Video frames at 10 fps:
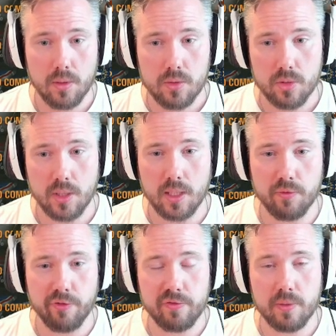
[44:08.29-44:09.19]
So you can get
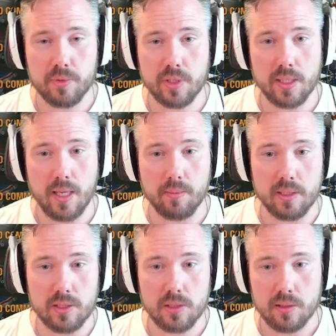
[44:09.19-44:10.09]
50%
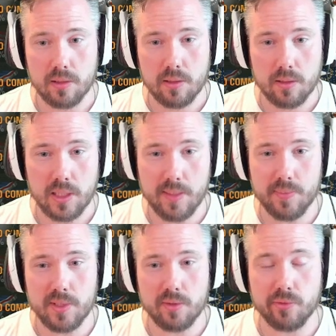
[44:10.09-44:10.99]
damage, 10%